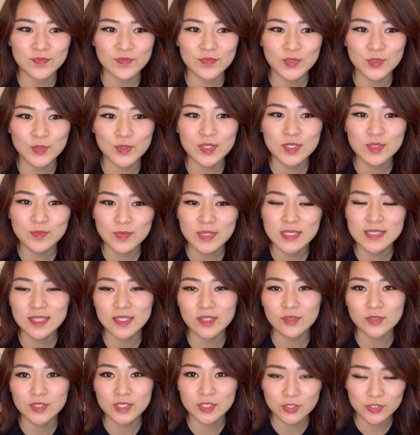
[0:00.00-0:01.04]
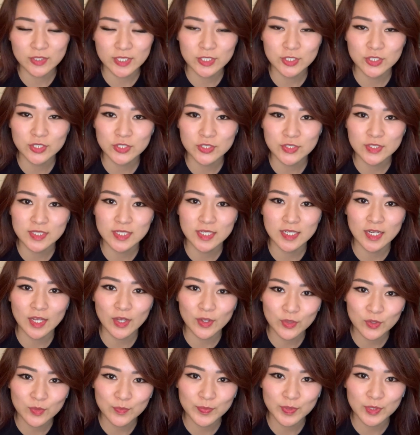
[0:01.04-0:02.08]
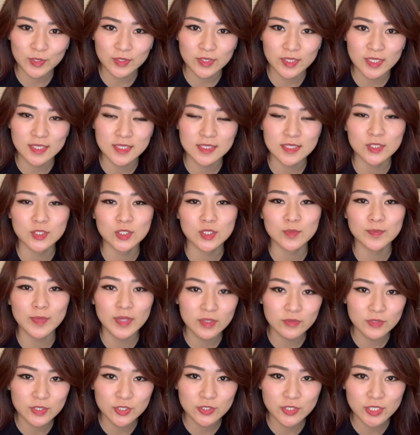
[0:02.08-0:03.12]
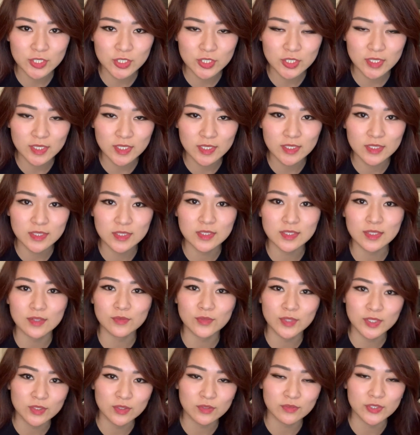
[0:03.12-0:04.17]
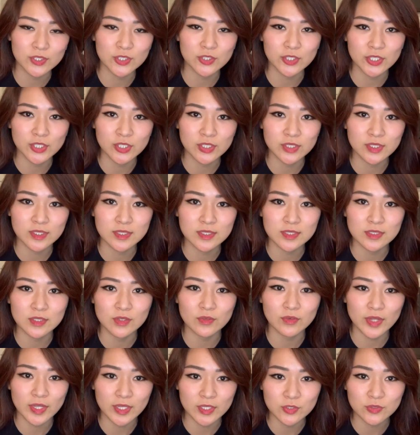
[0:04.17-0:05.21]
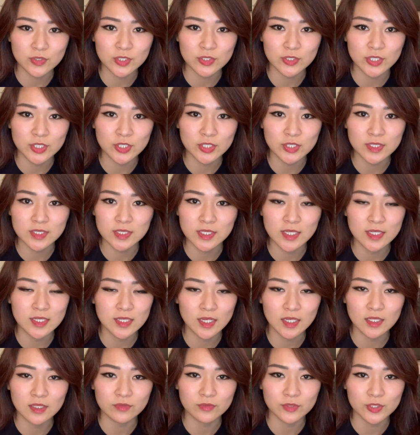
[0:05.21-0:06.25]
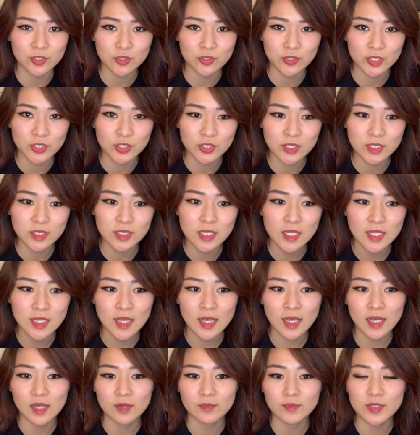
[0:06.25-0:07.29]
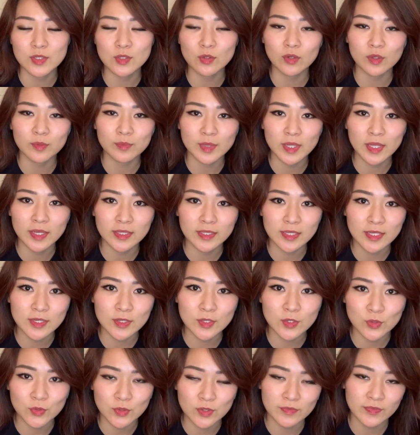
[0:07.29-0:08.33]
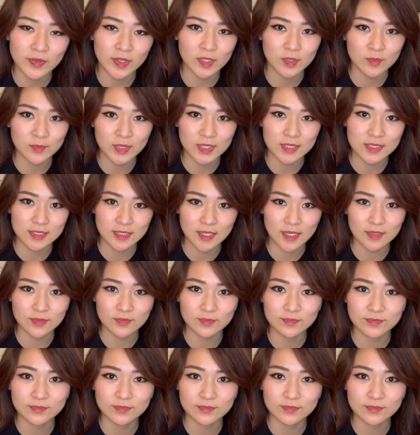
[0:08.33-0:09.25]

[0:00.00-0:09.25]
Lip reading: So this means that the restrictions you see in other buildings, such as pet restrictions, rental restrictions, age restrictions, any kind of restriction, they don't apply in any new developments yet.